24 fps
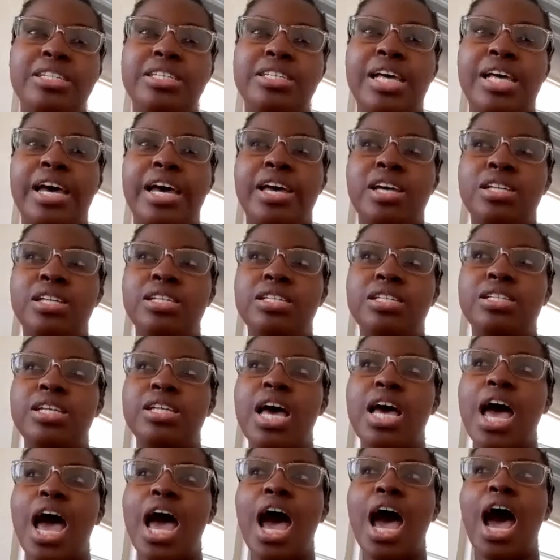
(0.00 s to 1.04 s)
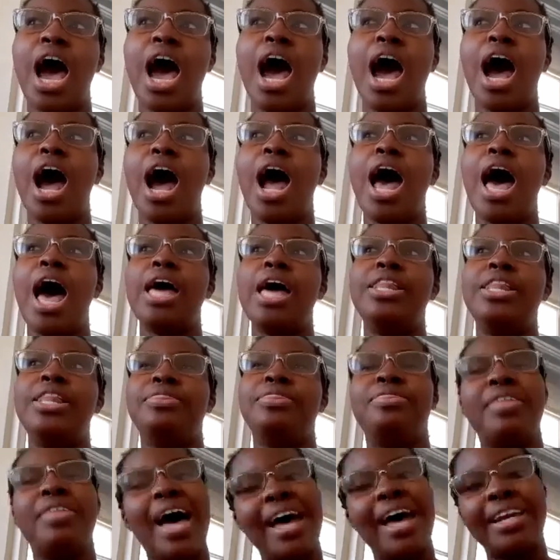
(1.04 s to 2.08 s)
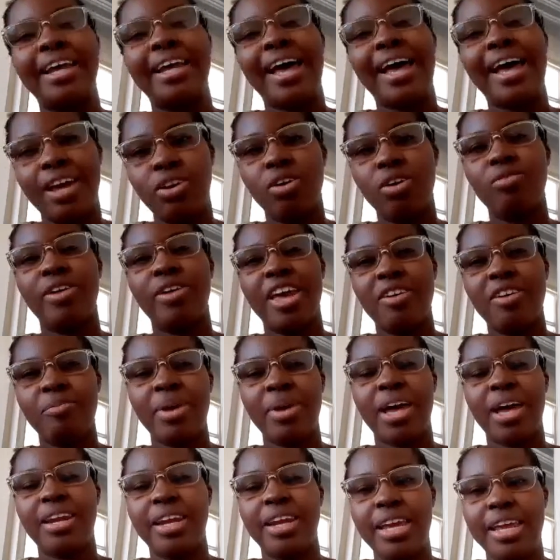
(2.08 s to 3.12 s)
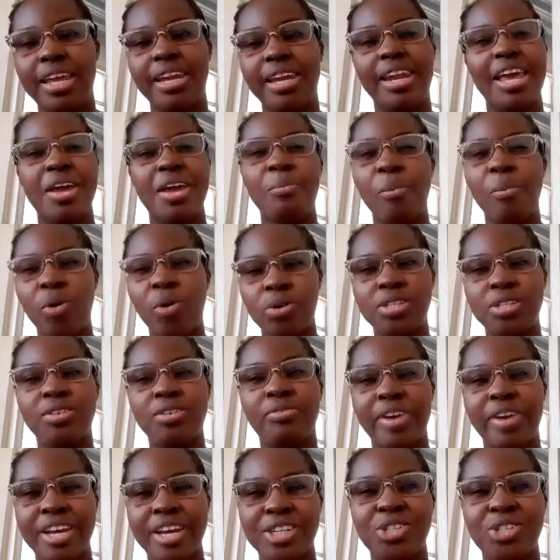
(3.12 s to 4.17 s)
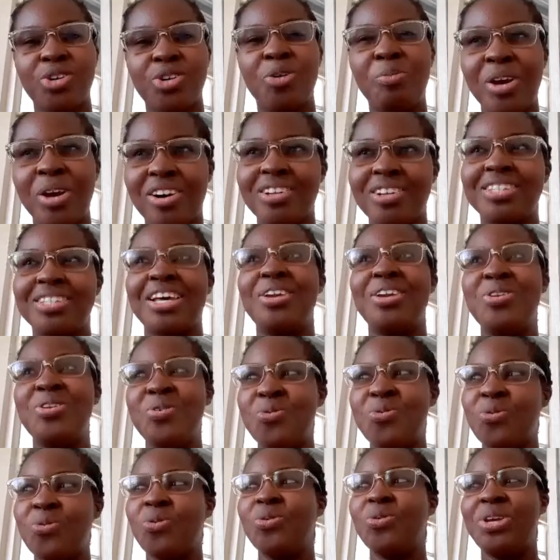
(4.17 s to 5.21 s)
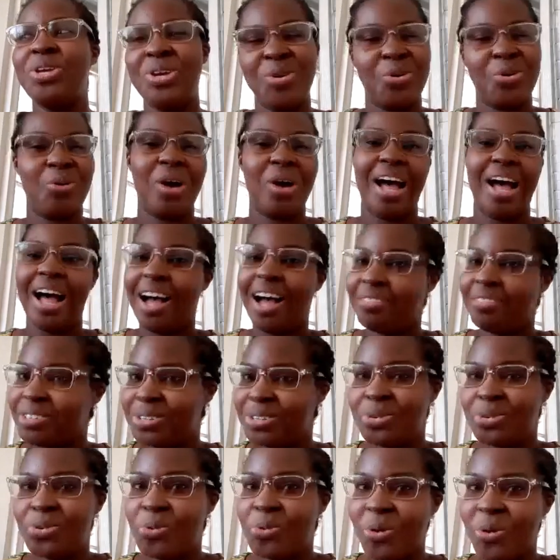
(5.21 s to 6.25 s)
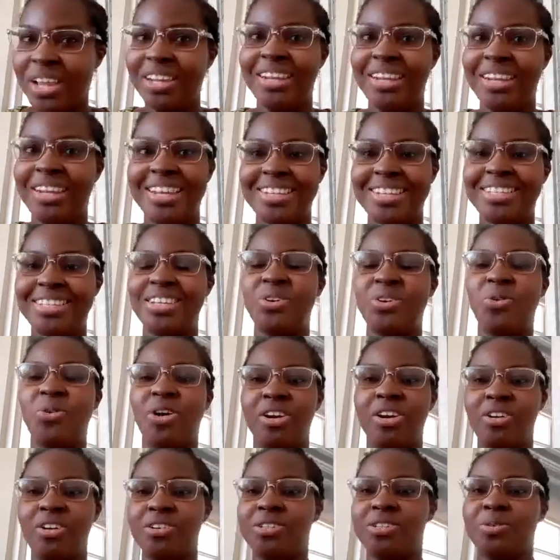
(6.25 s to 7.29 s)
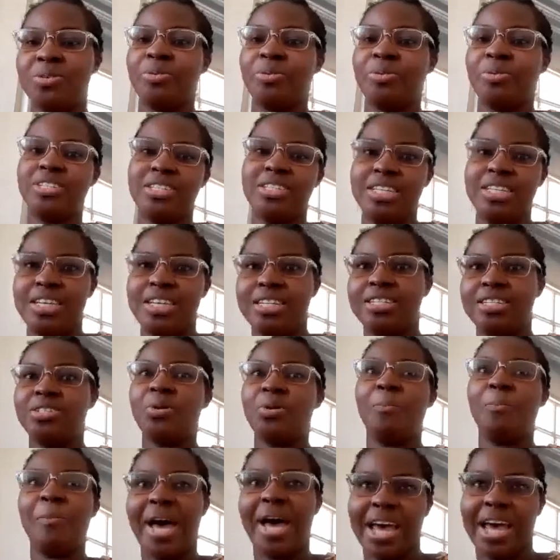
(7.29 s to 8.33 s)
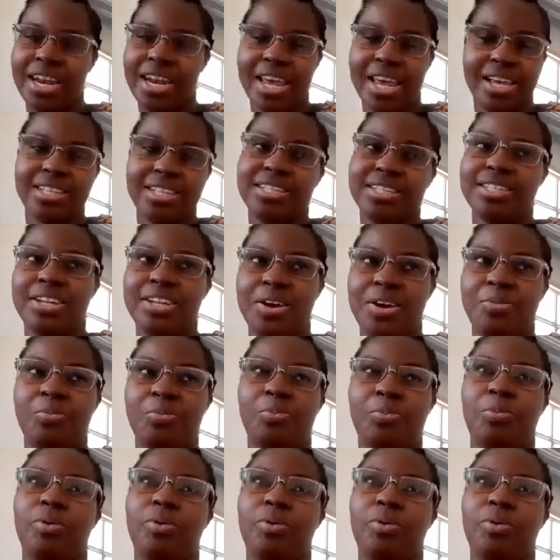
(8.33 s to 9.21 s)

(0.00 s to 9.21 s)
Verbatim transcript: science, that kind of gave me an innate motivation because I knew, you know, I have to do well in this in order to proceed to my next step.